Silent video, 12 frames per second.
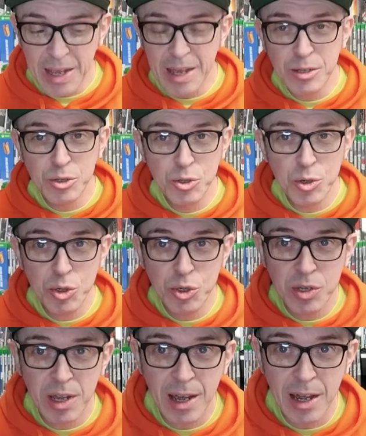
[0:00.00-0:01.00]
It's
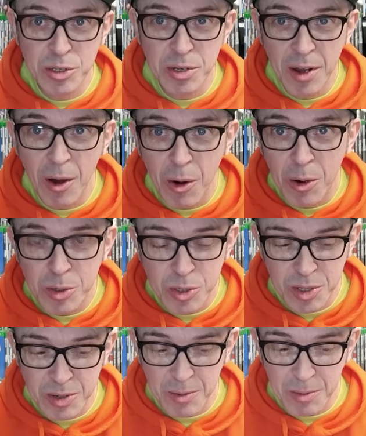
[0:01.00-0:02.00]
just as an
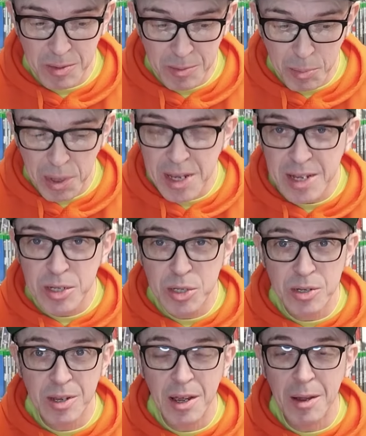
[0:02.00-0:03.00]
art
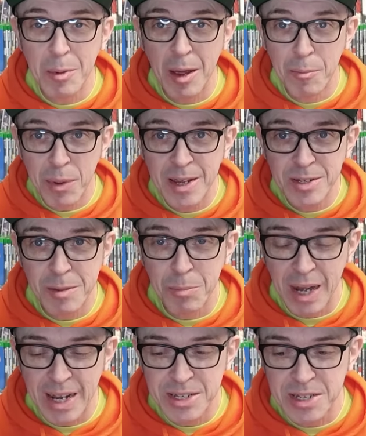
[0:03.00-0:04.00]
piece, a piece
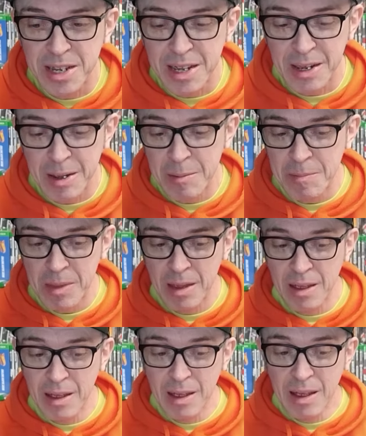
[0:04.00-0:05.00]
of plastic,
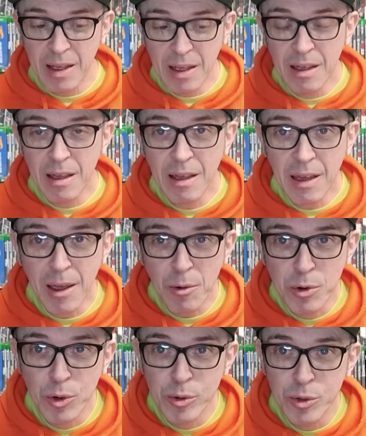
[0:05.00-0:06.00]

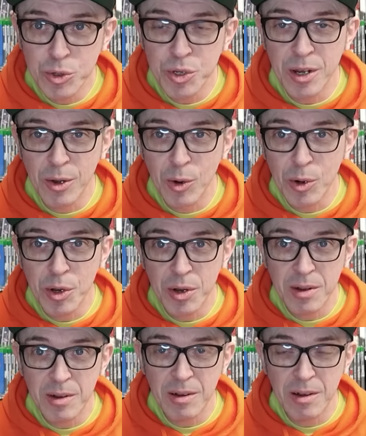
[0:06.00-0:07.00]
how good does it look
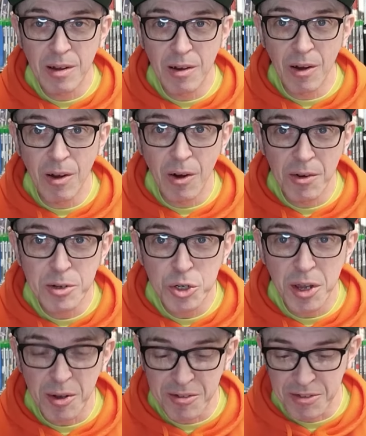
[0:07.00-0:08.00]
on a
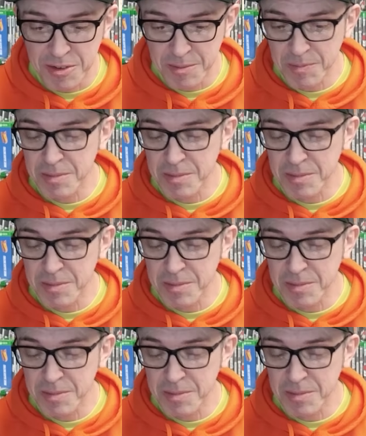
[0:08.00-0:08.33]
shelf?